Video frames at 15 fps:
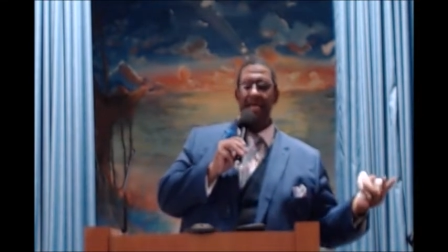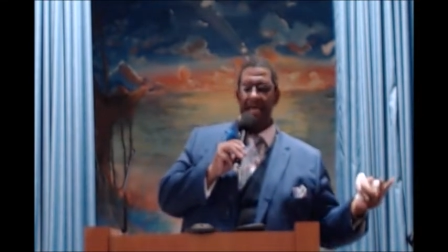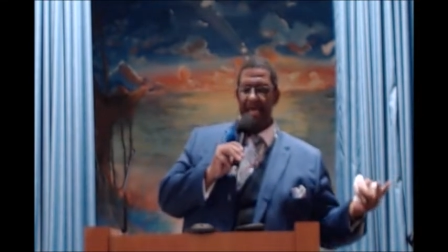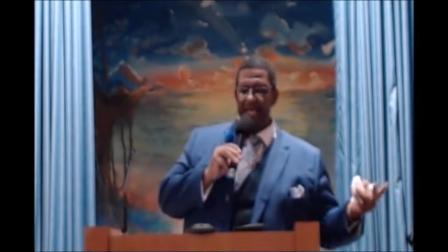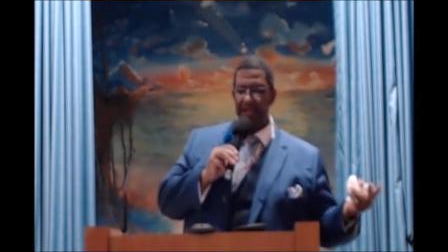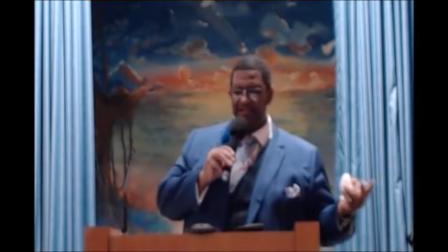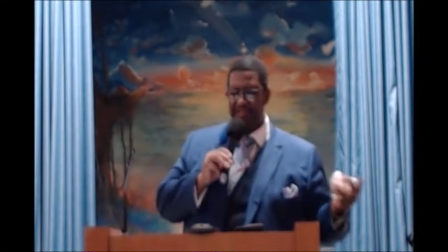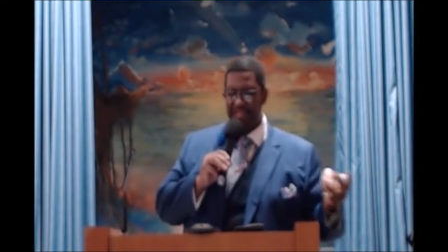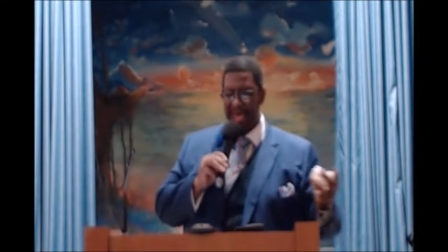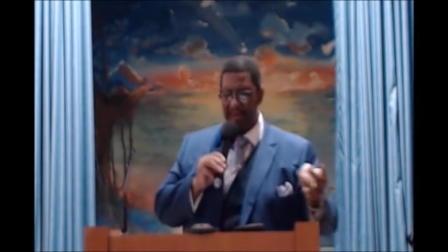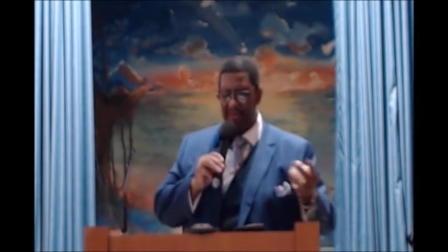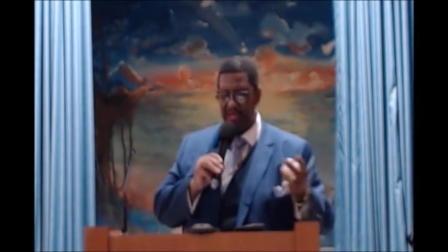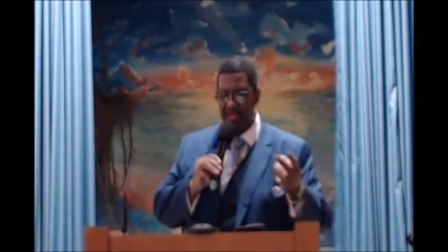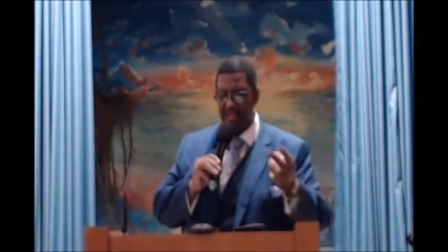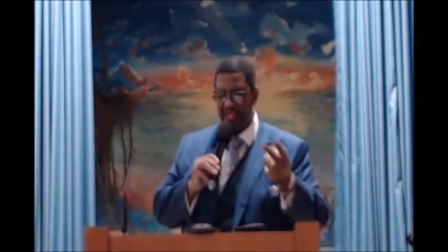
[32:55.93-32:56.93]
it
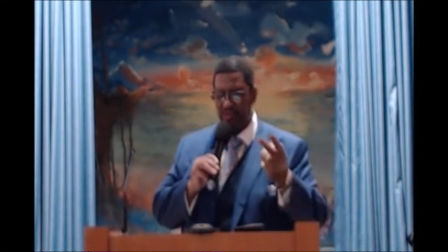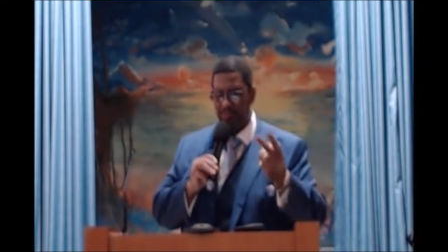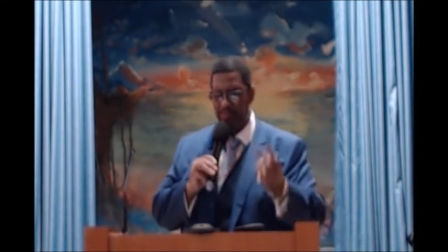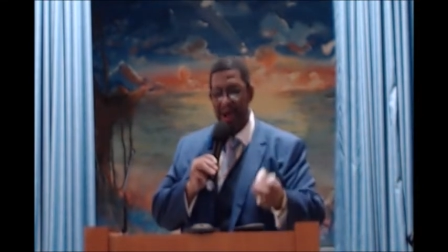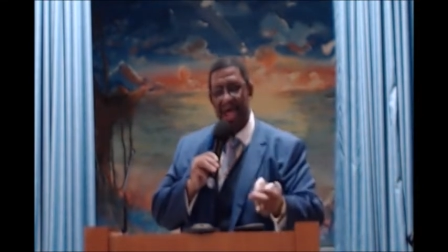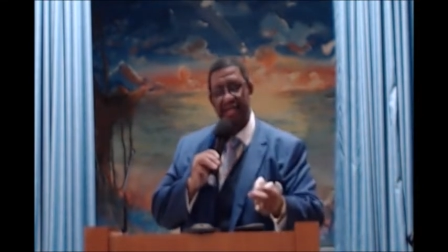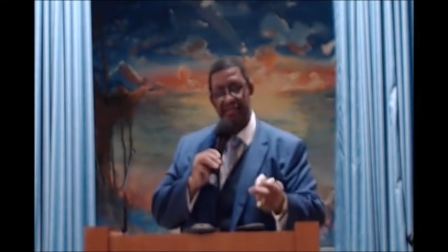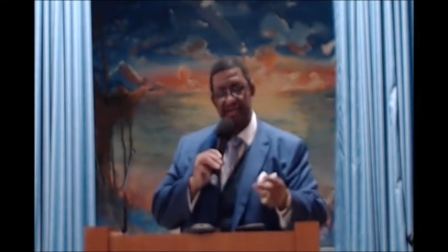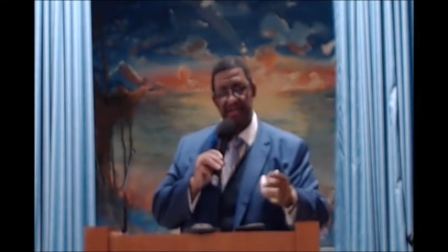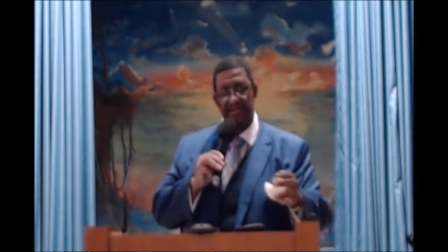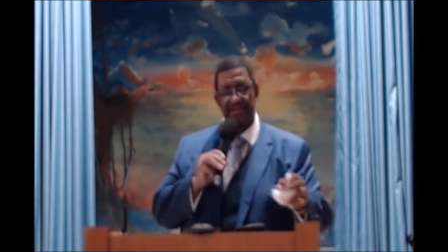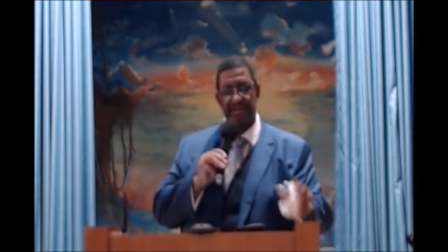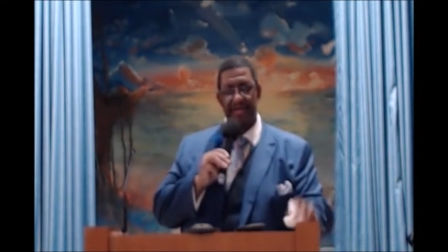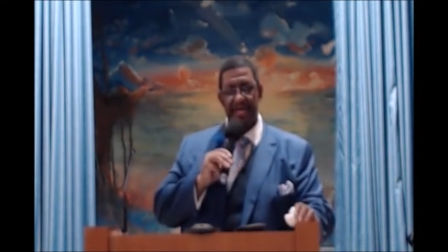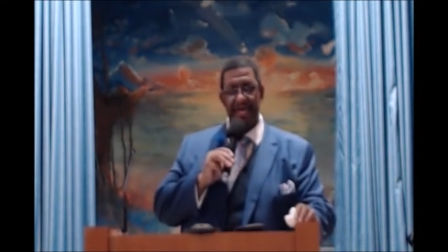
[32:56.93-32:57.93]
establishes
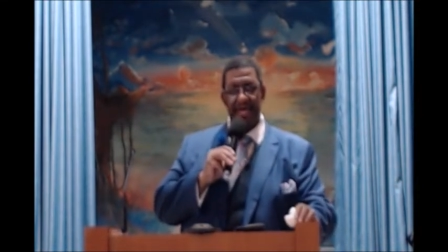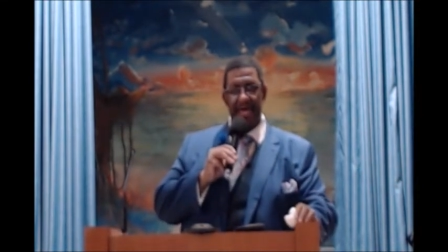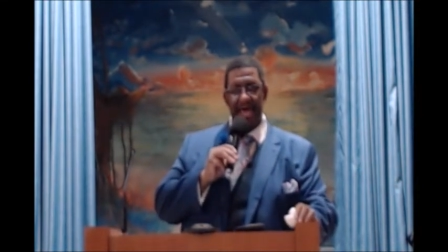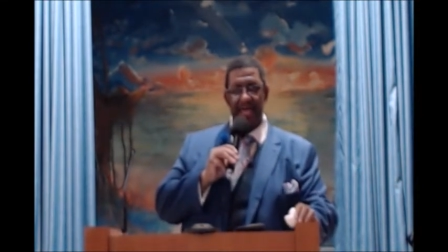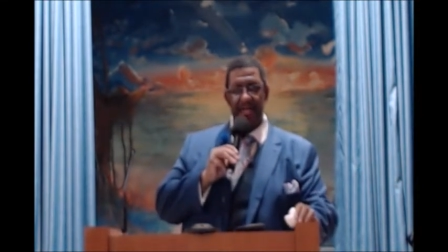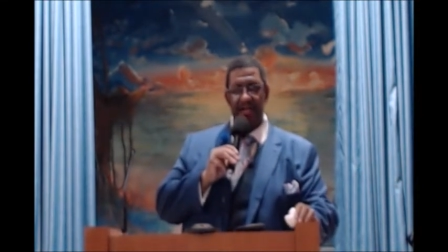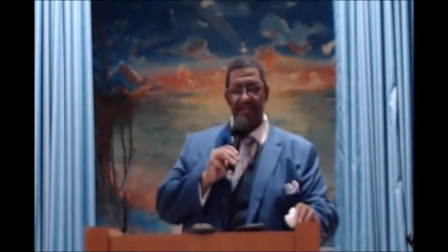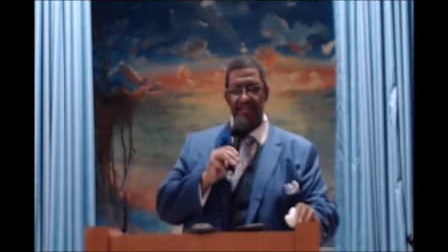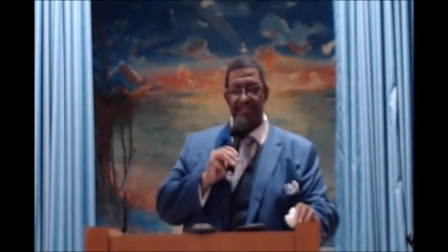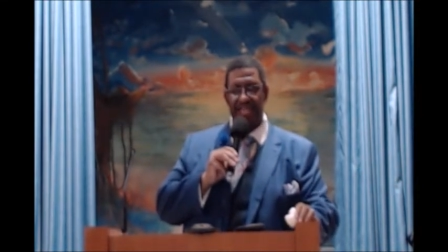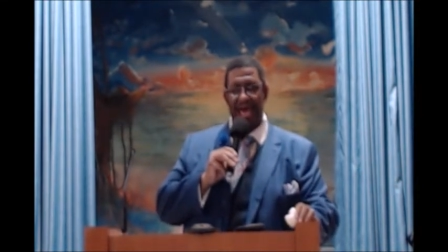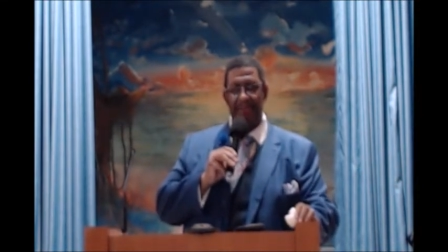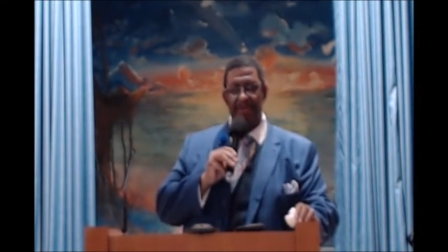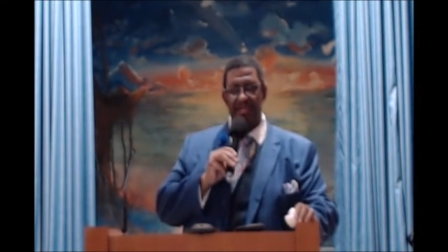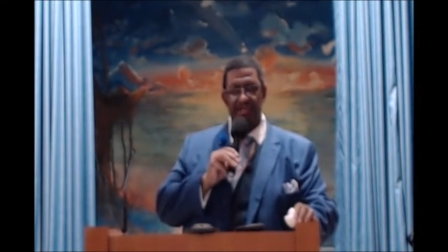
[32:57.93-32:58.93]
practice, and it
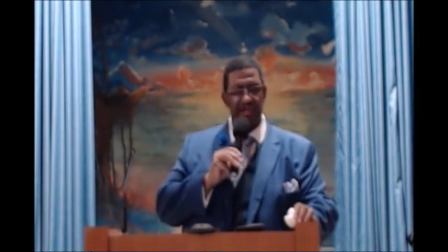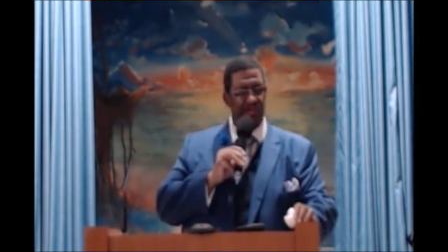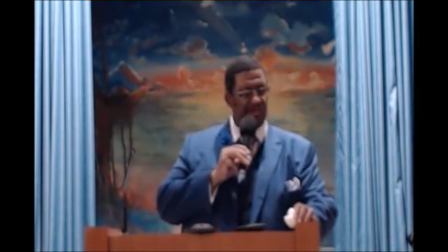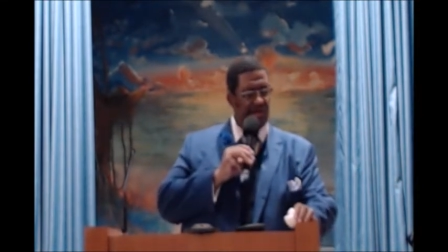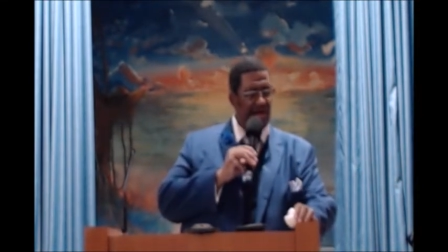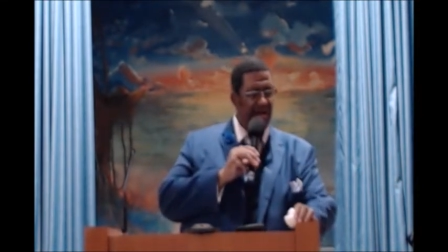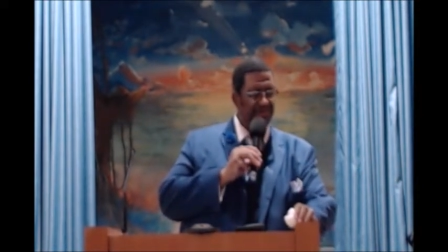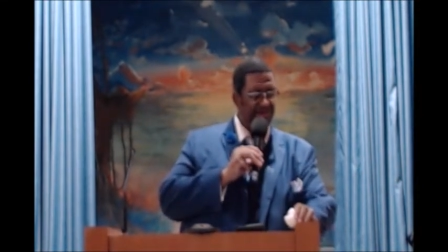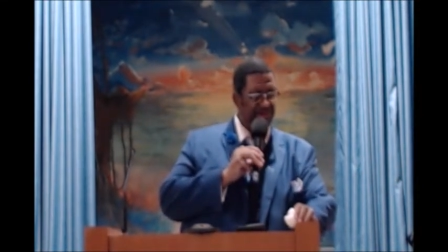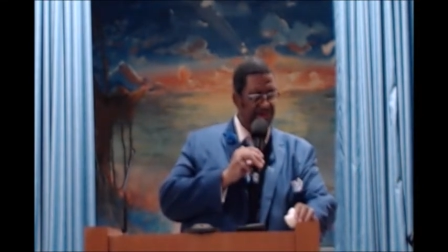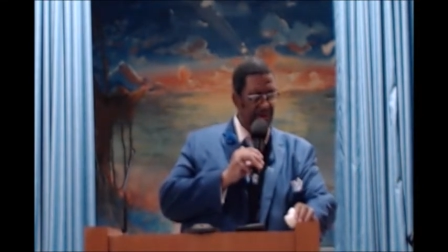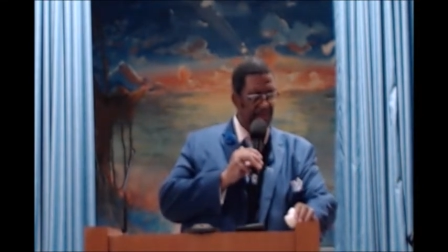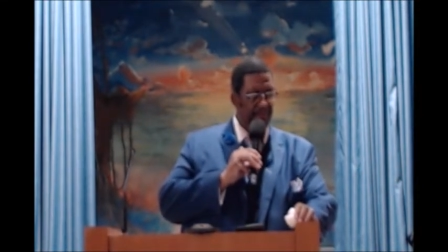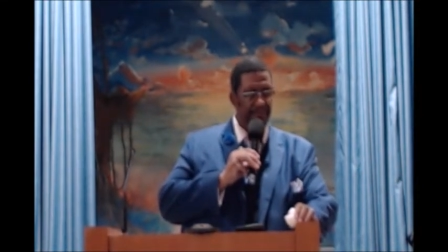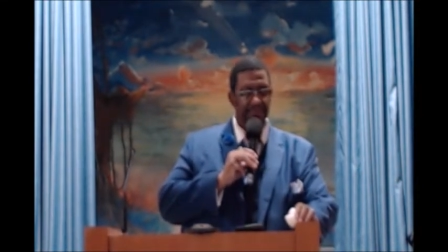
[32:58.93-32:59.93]
establishes
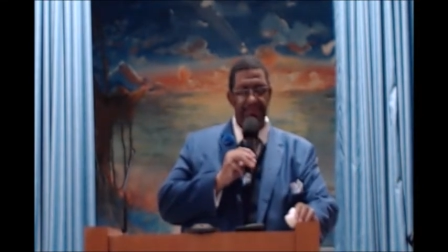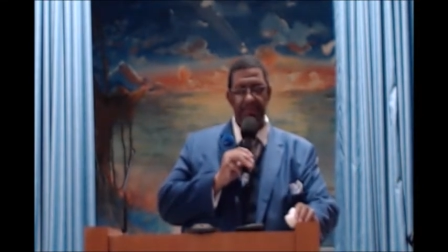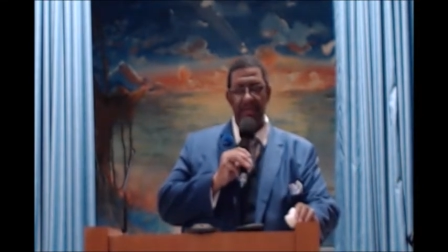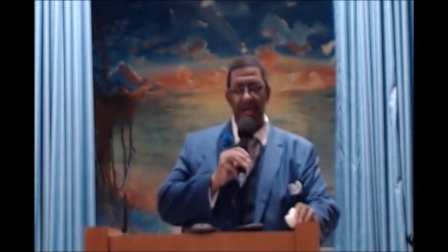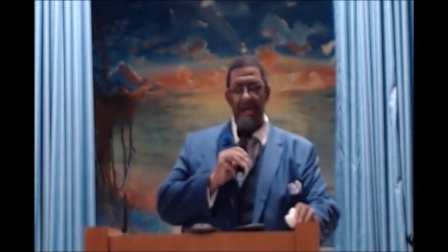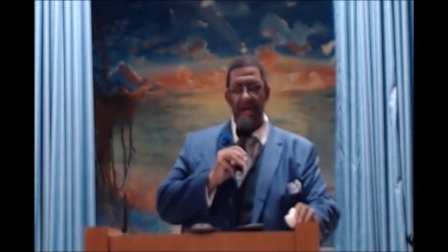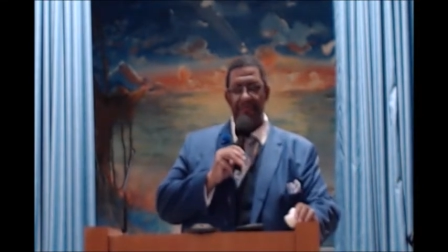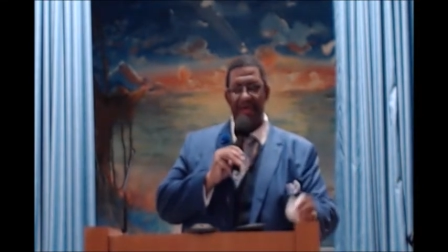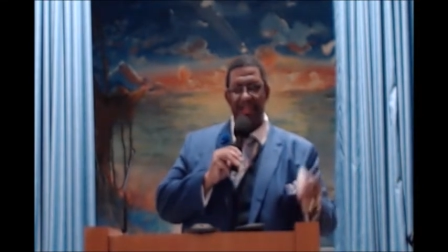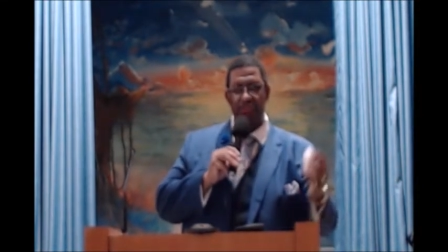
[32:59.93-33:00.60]
custom. That's